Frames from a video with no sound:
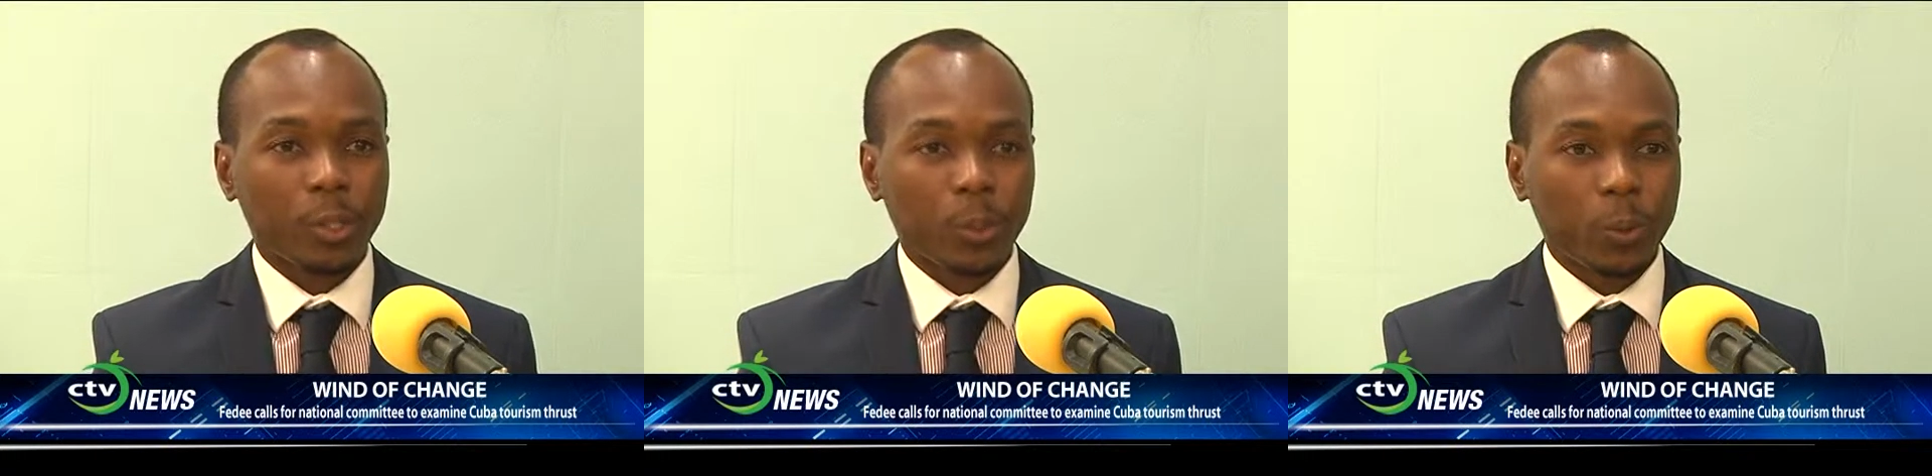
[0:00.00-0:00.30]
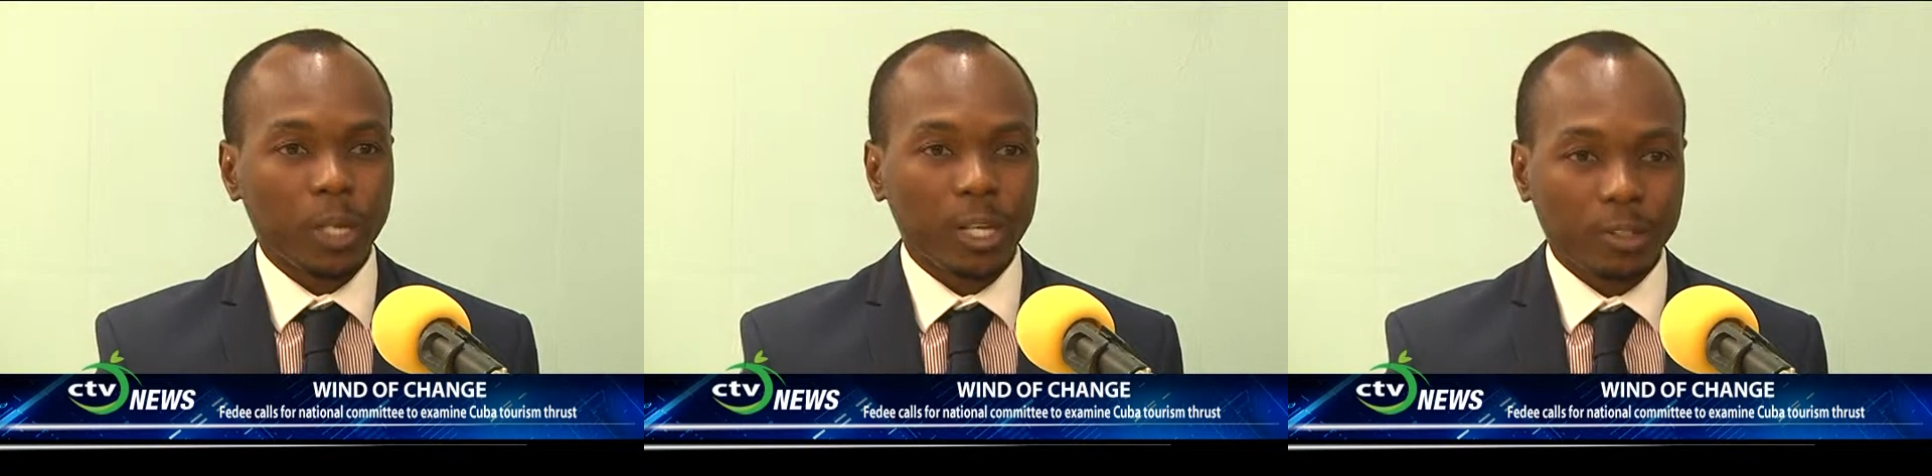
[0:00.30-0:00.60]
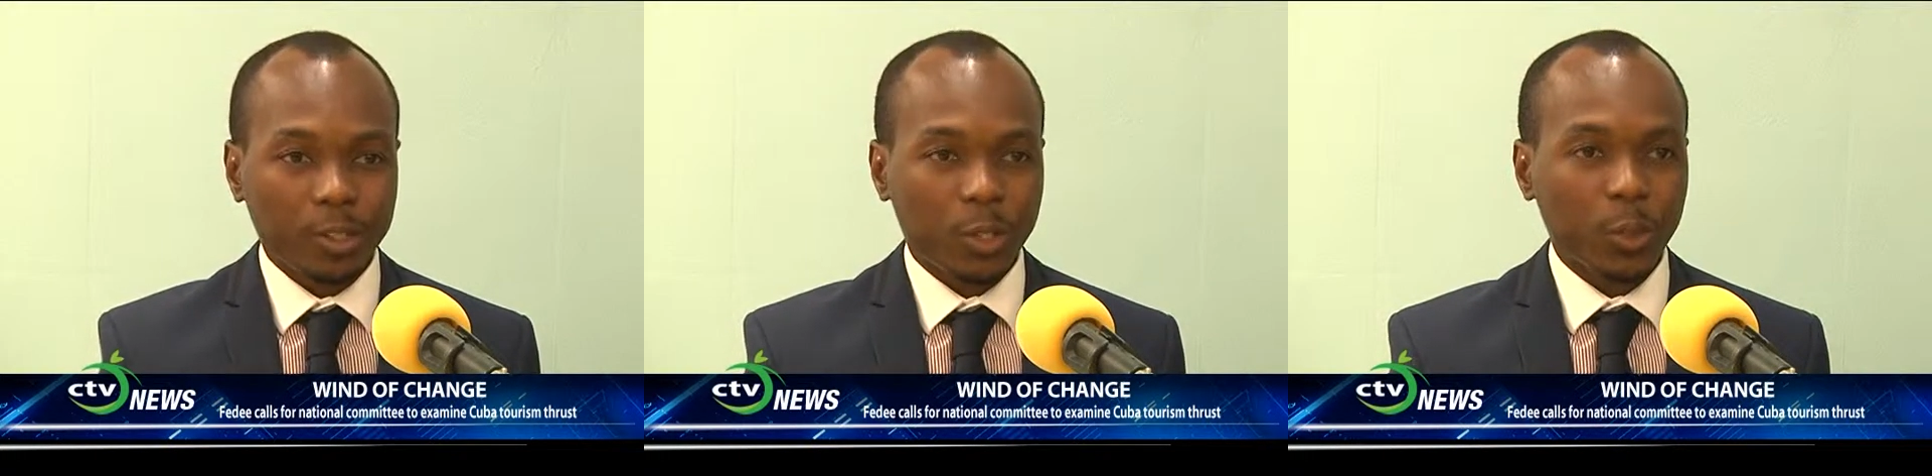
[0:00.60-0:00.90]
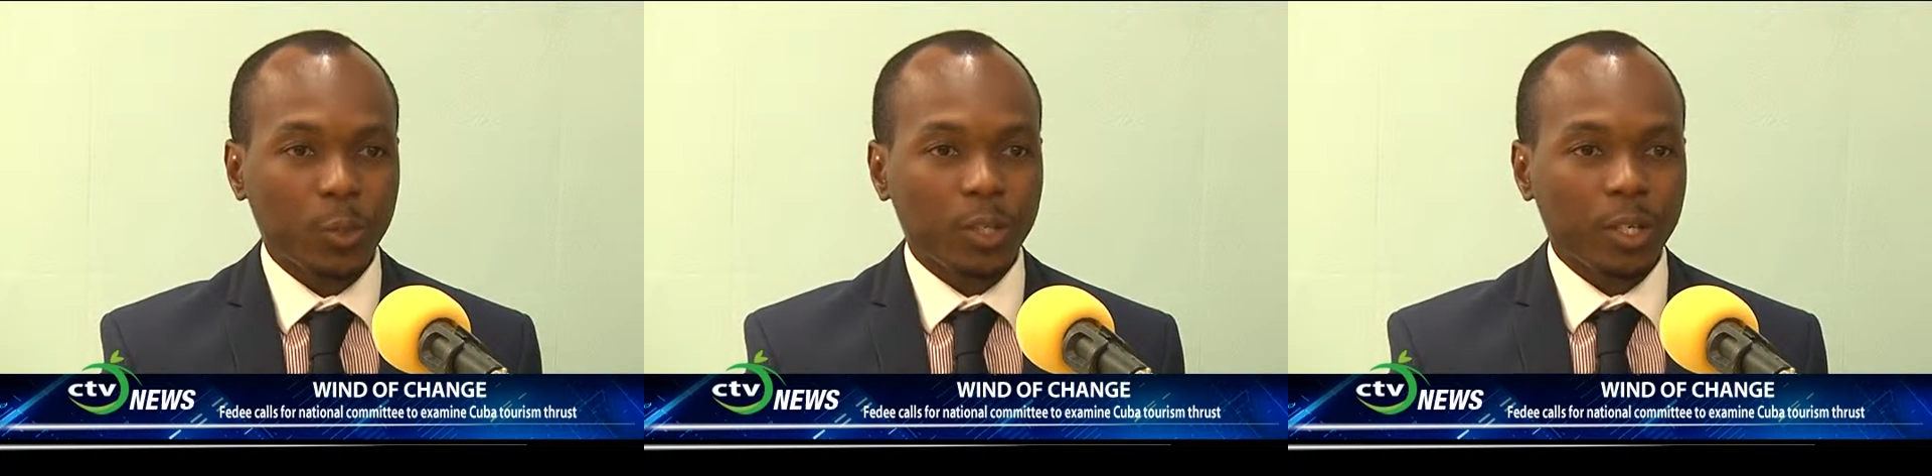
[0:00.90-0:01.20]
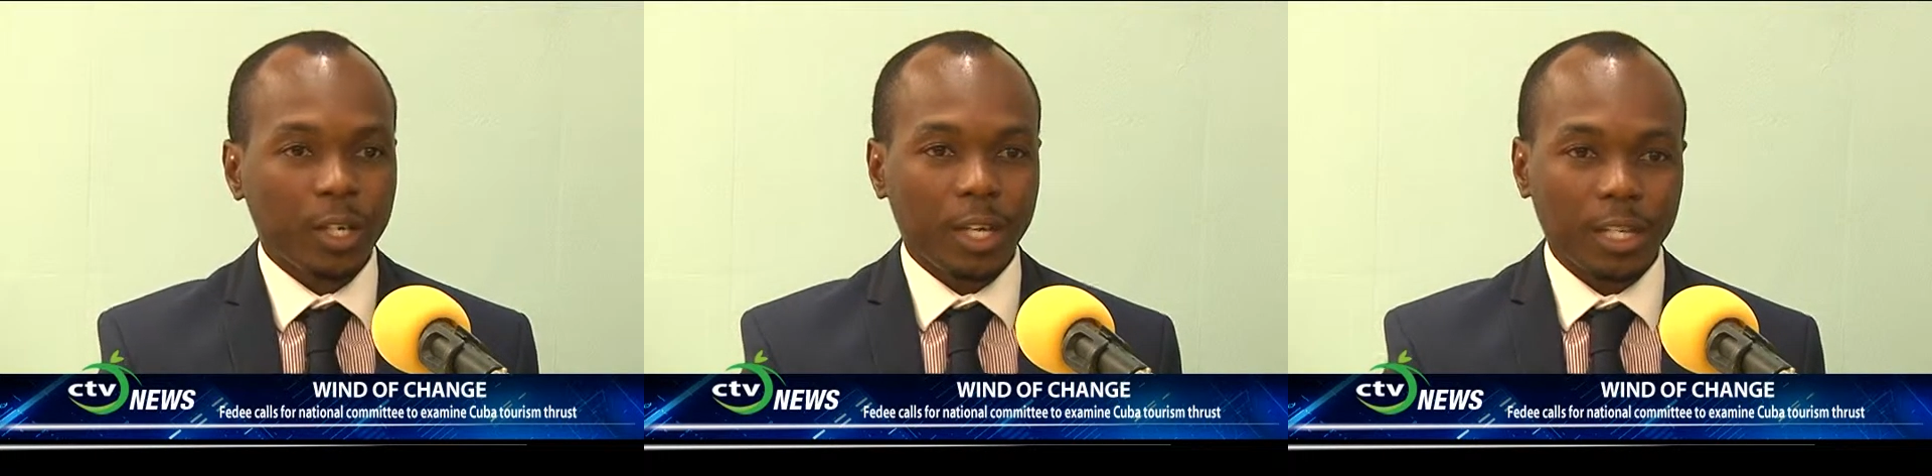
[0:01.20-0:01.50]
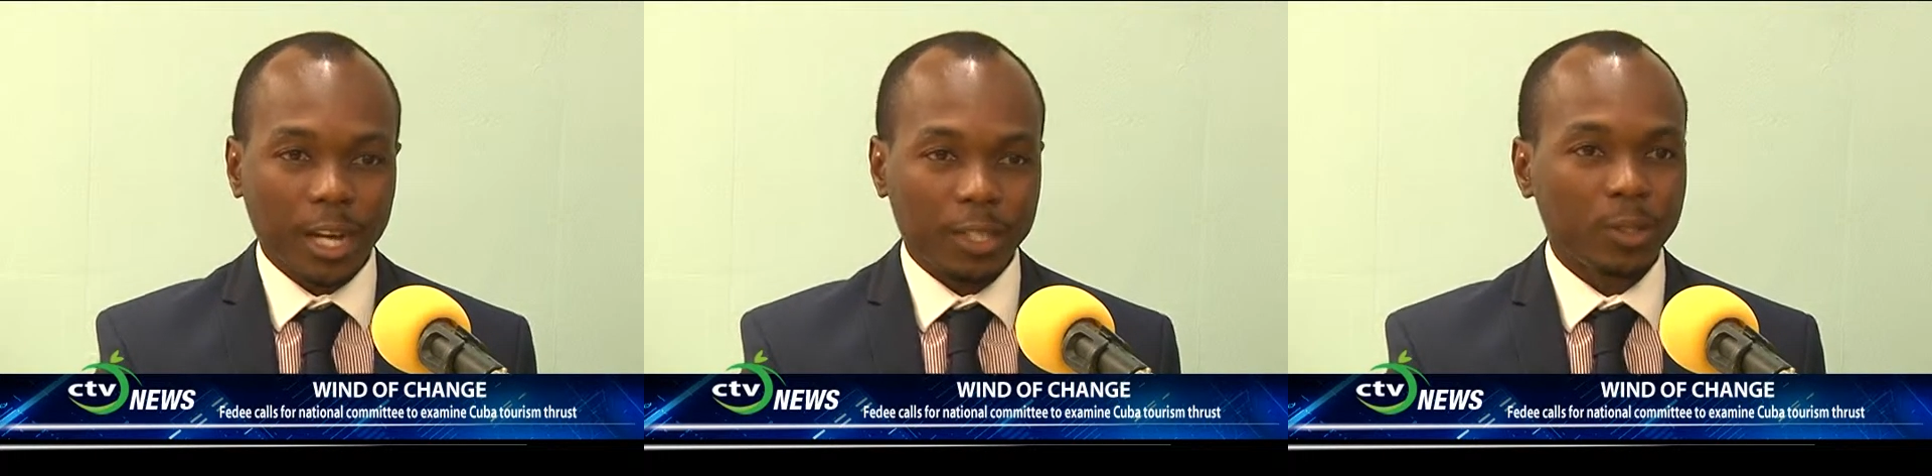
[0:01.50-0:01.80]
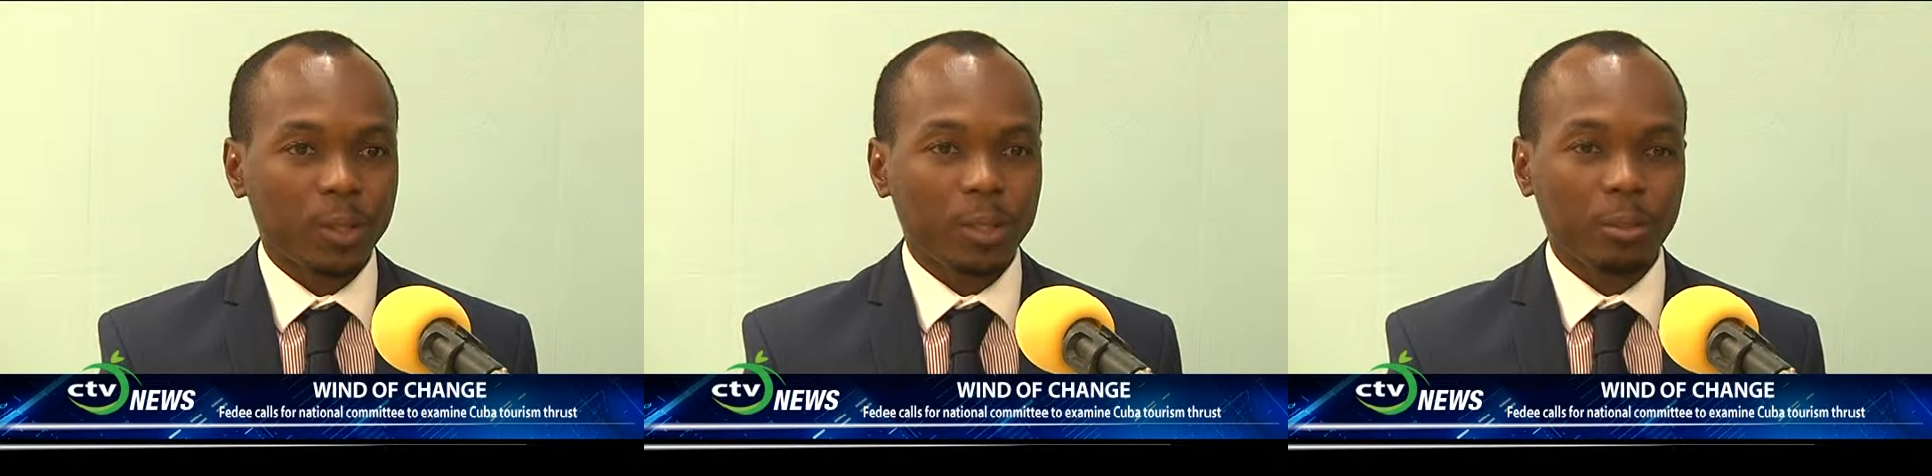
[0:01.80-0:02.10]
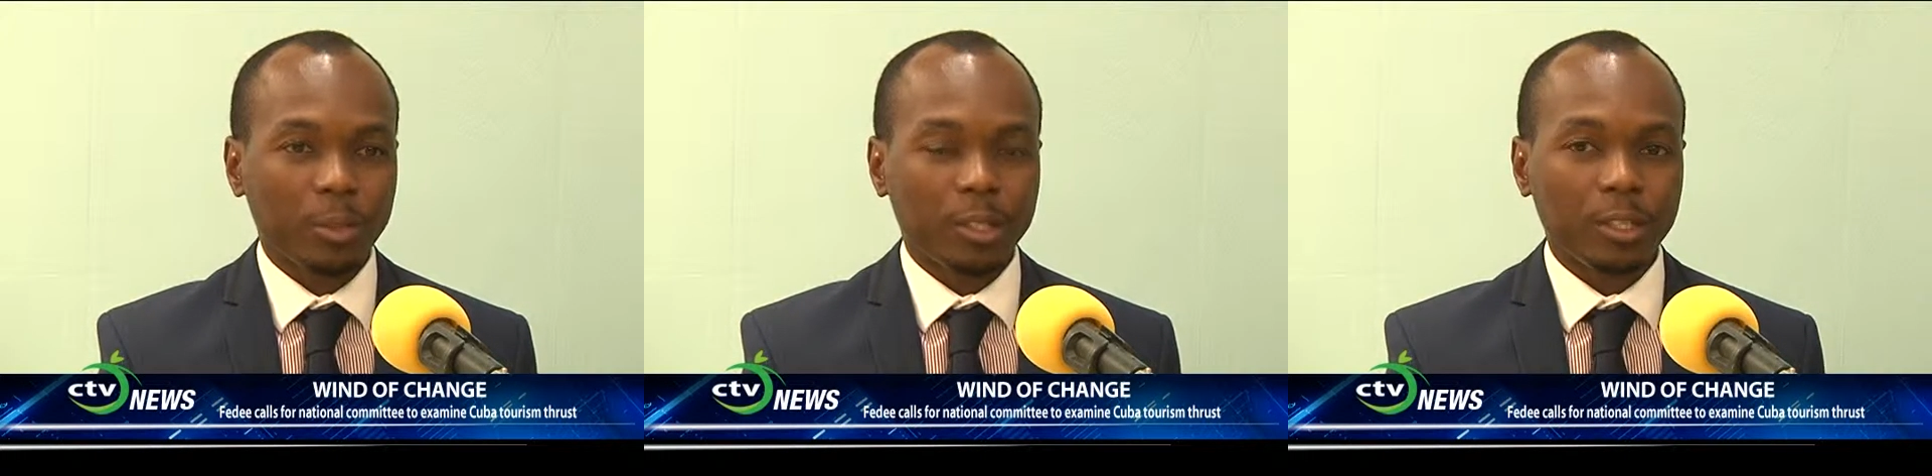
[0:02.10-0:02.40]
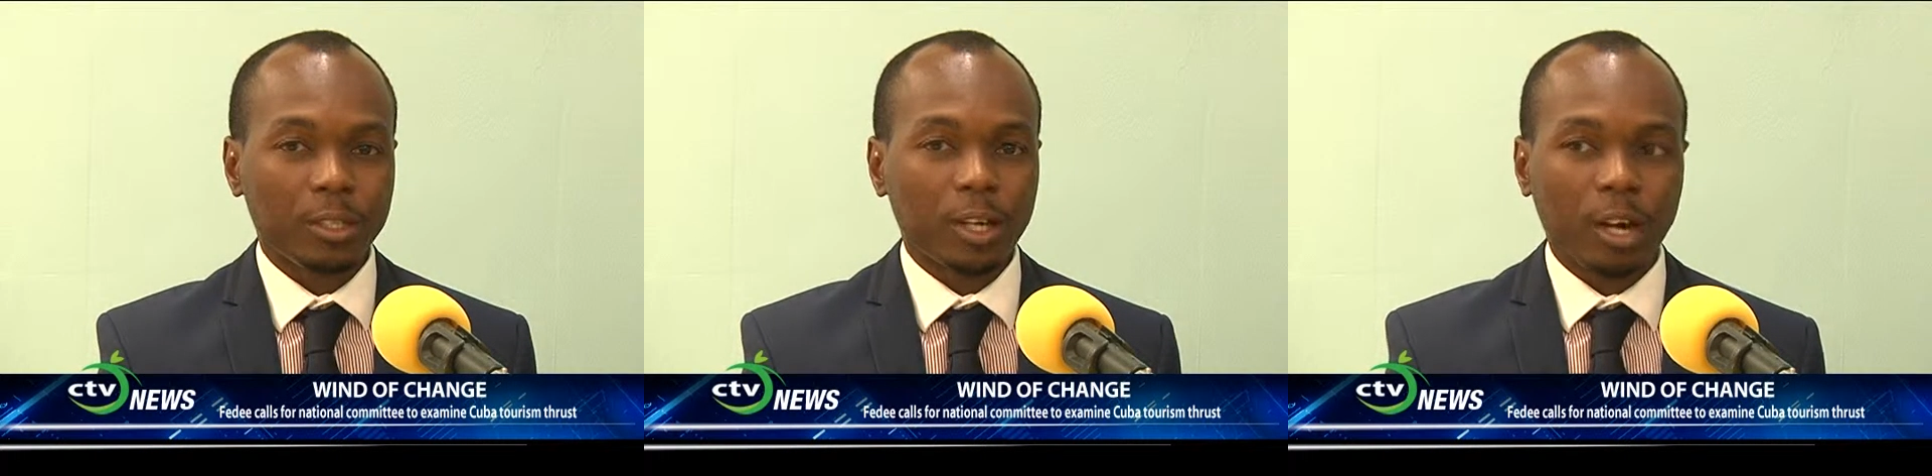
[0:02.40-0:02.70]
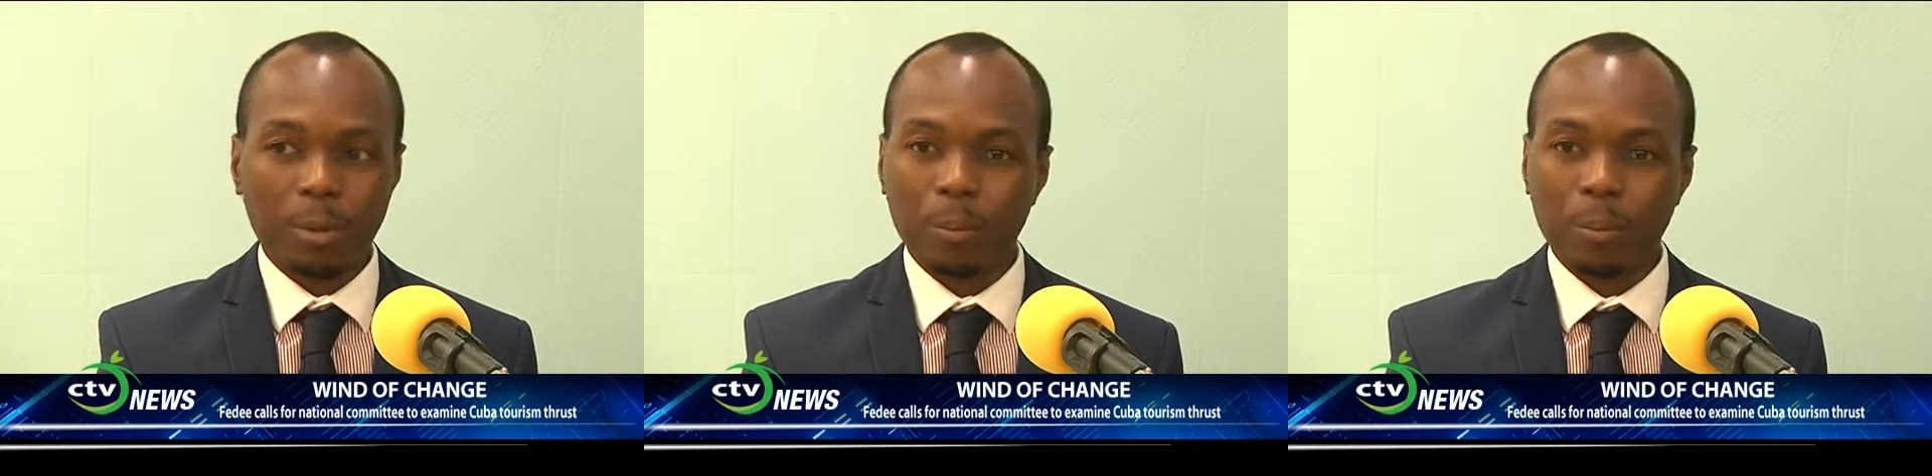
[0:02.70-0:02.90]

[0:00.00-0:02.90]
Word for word: to institute a national committee to come